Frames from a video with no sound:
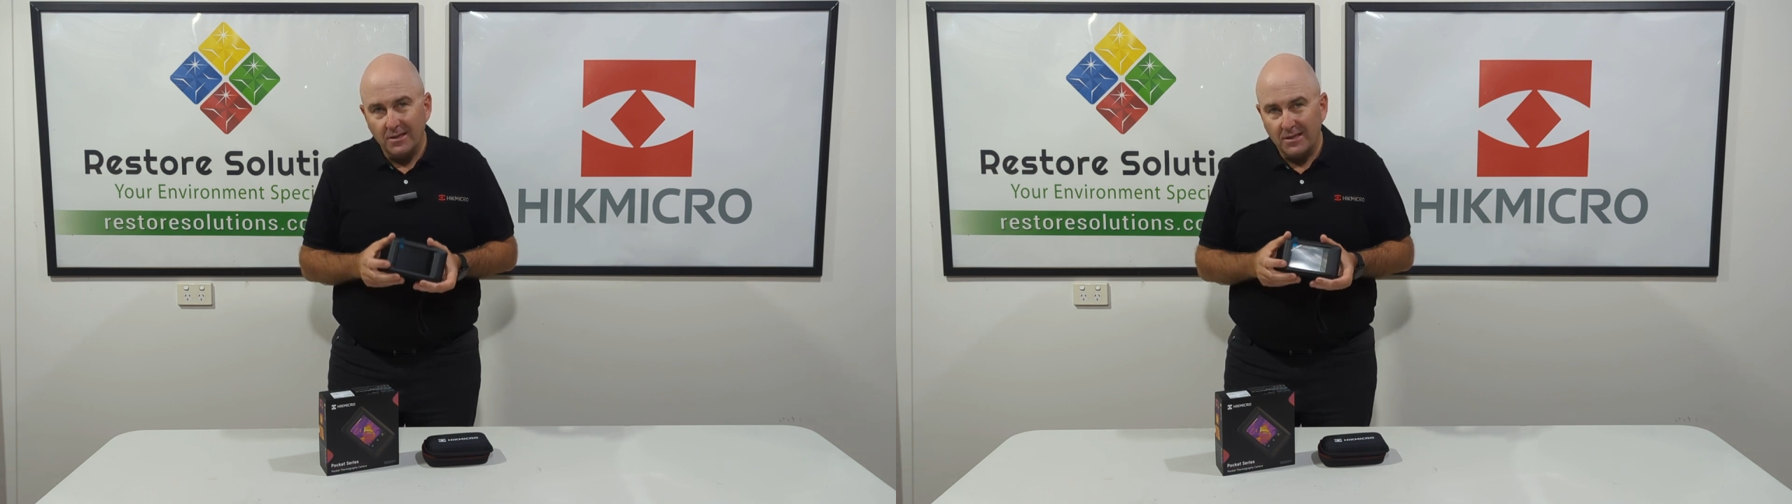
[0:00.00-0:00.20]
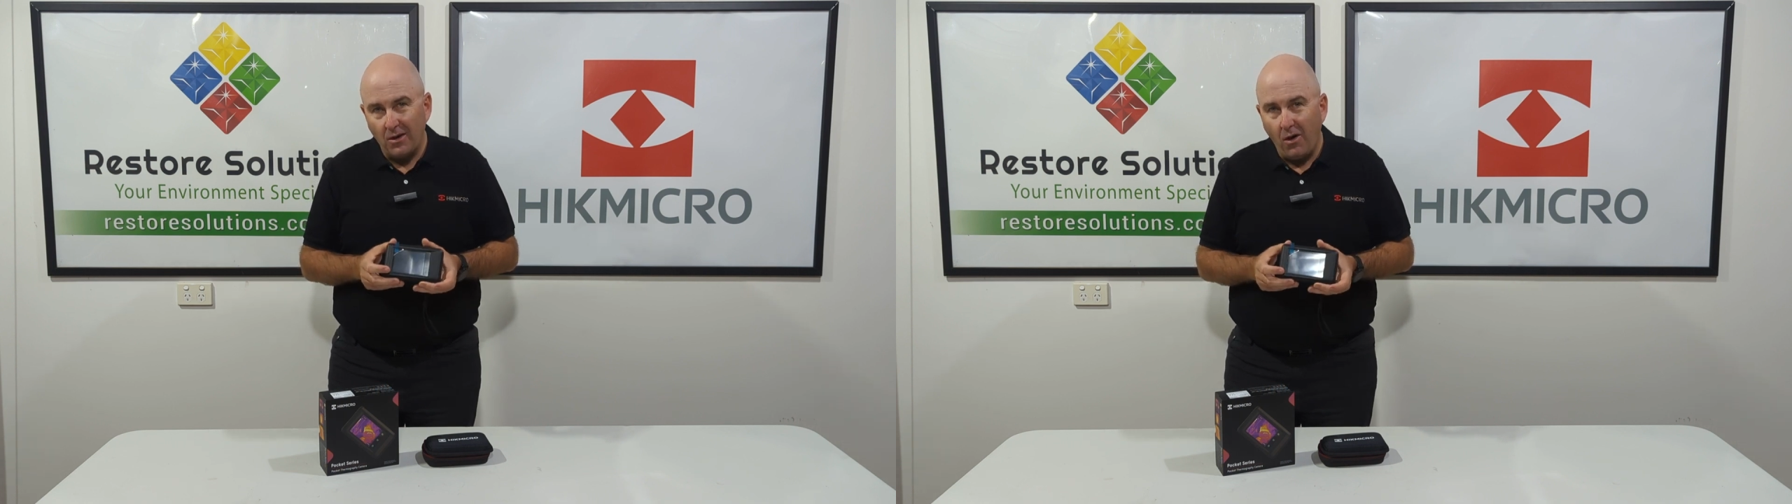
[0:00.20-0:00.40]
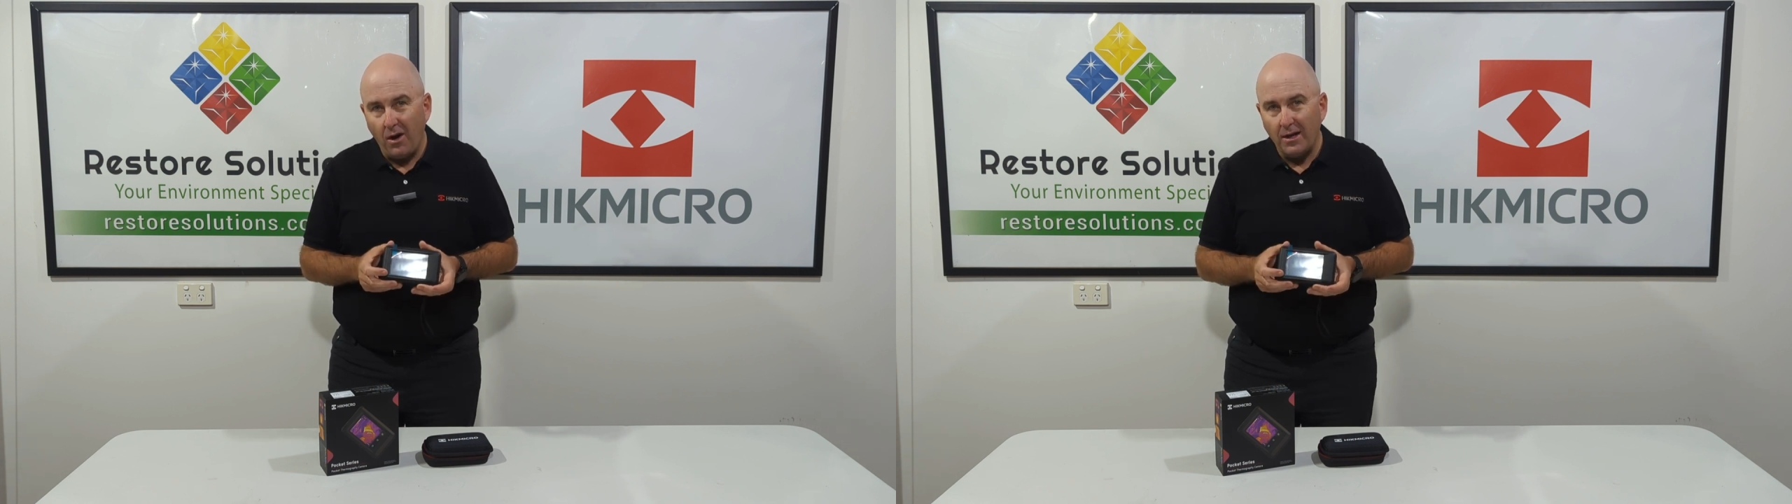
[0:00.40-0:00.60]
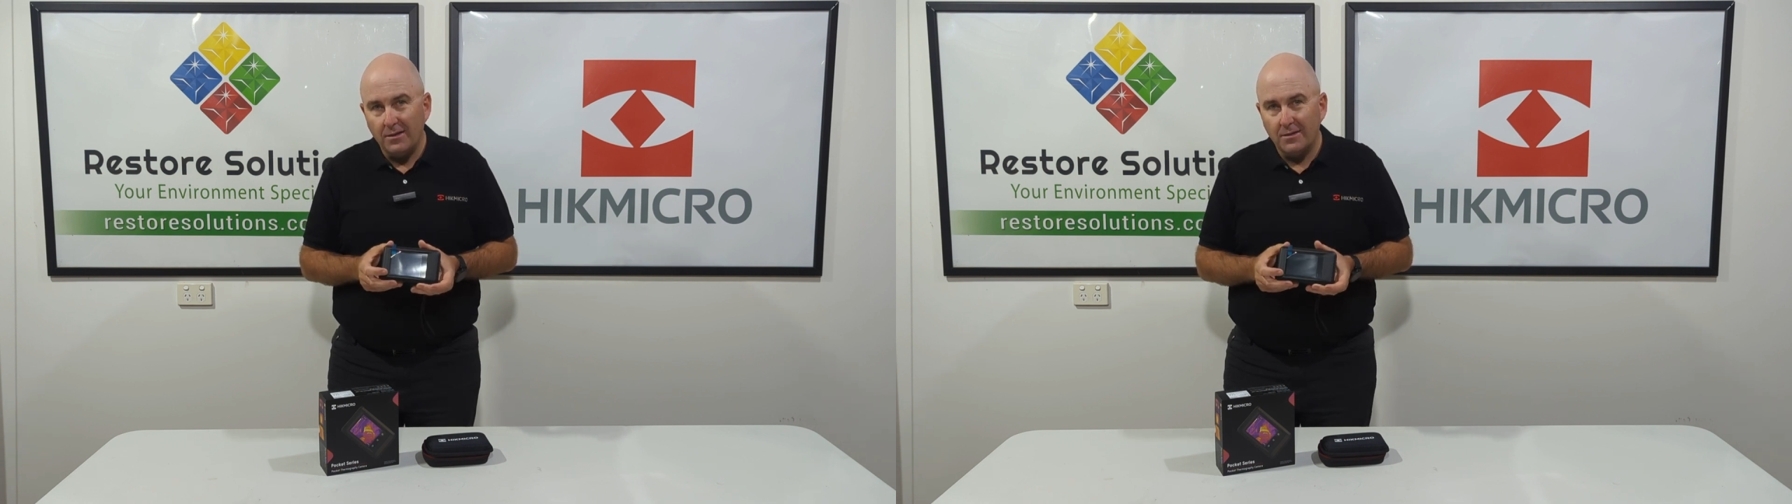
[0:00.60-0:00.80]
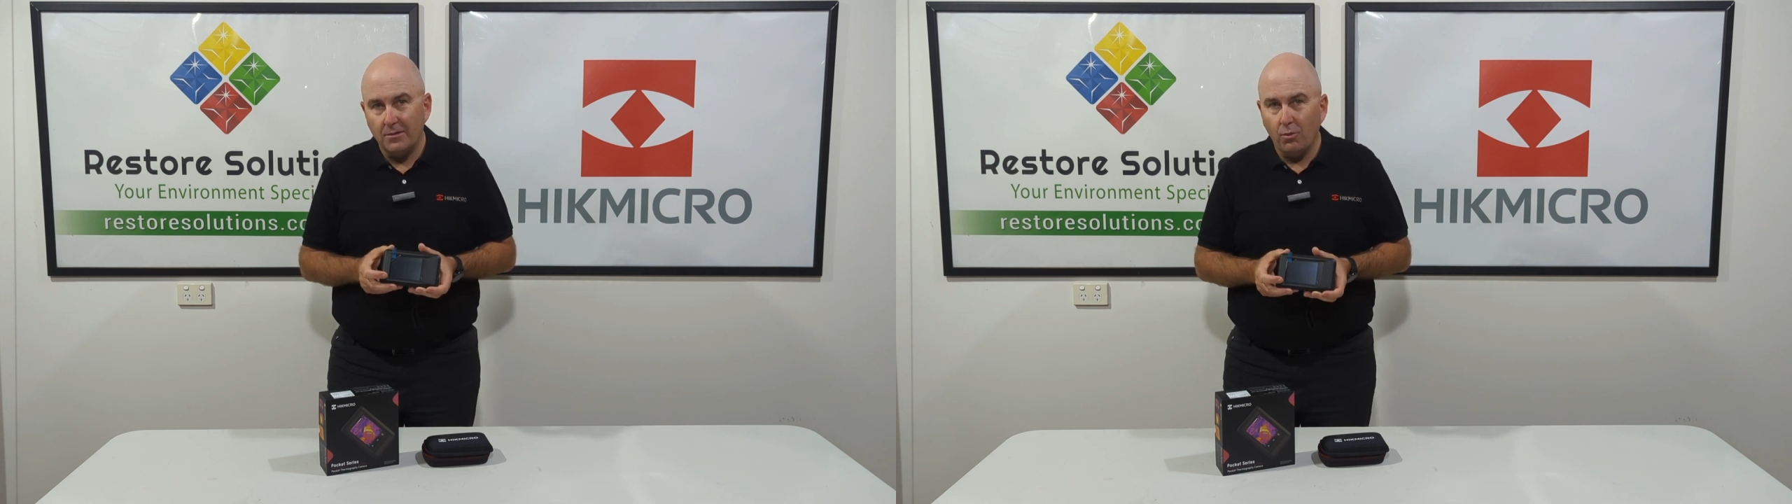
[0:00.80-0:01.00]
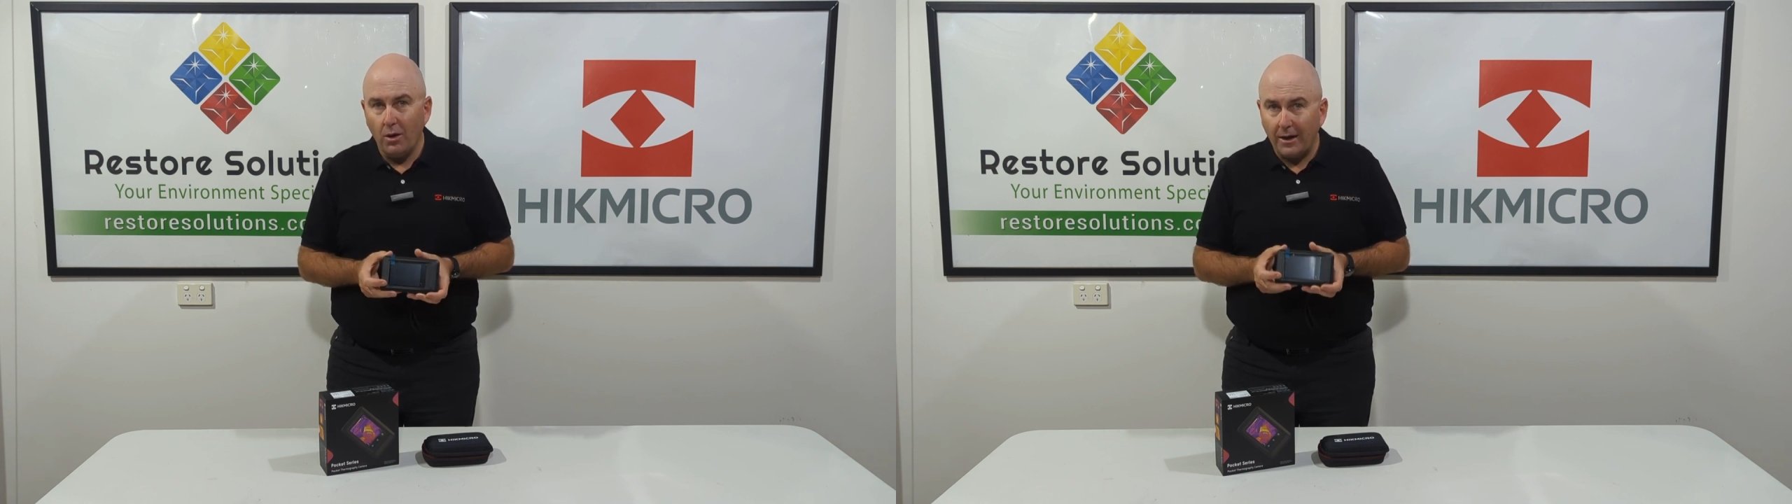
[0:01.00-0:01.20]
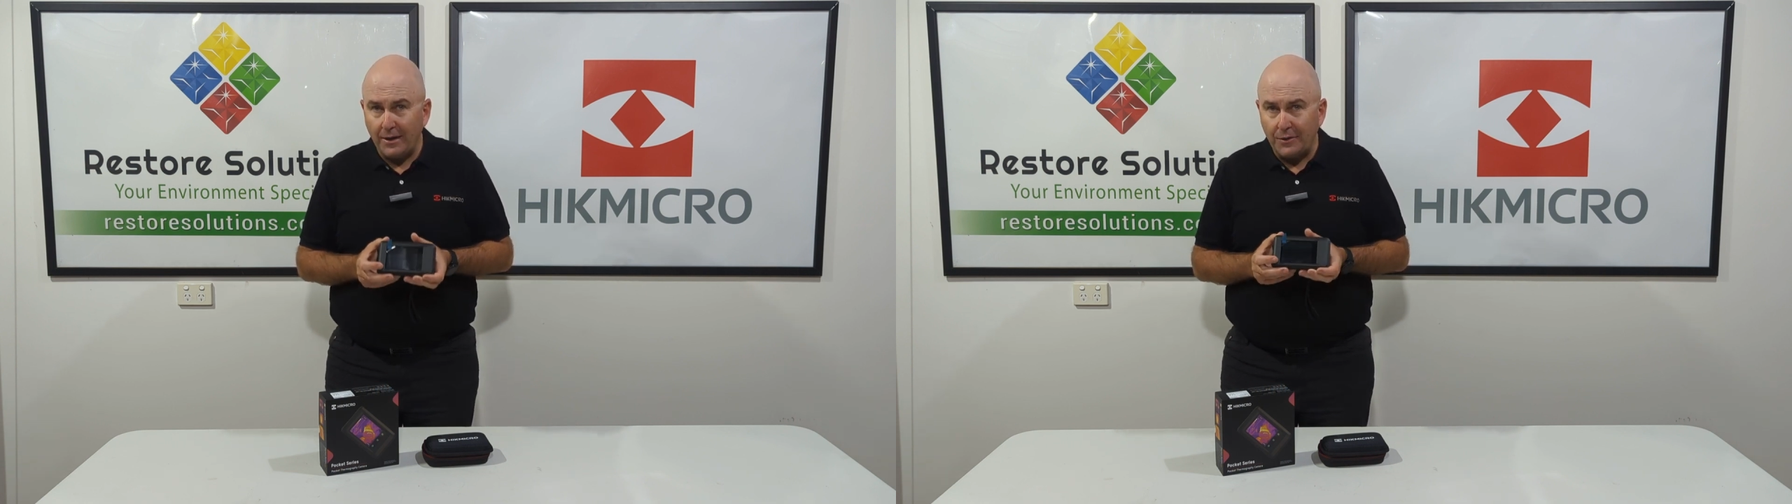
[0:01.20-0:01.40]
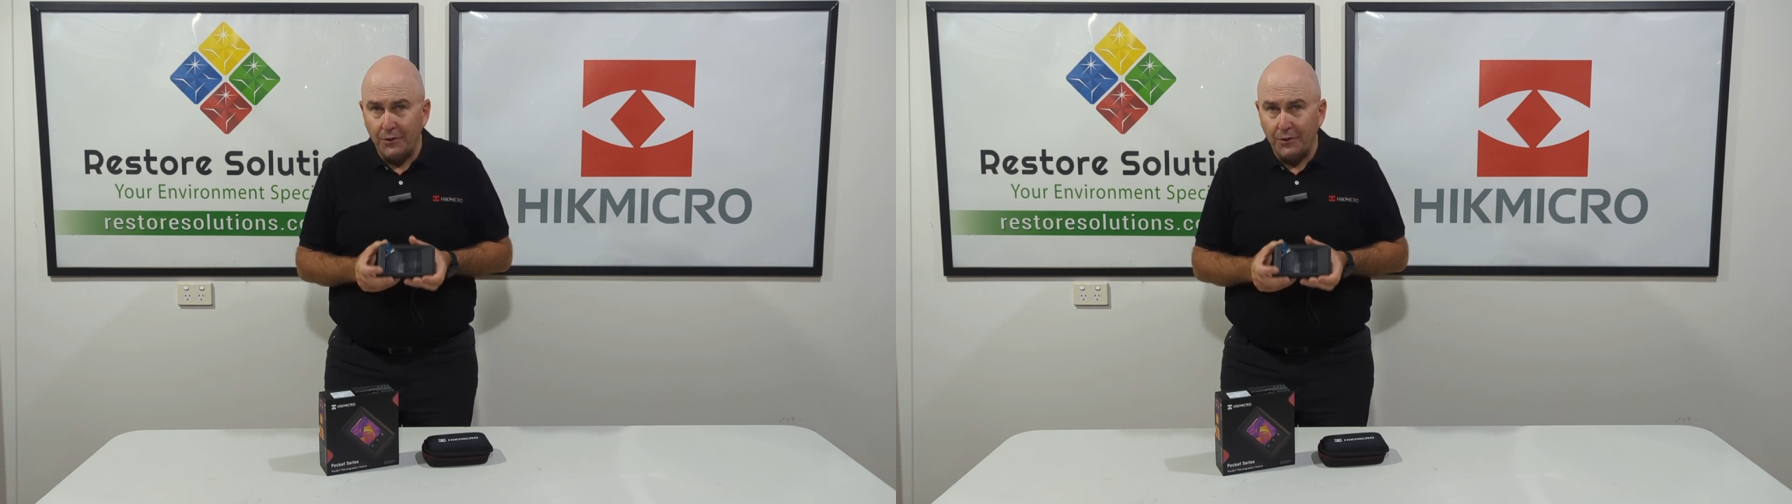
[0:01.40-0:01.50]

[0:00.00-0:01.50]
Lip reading: the size to what it can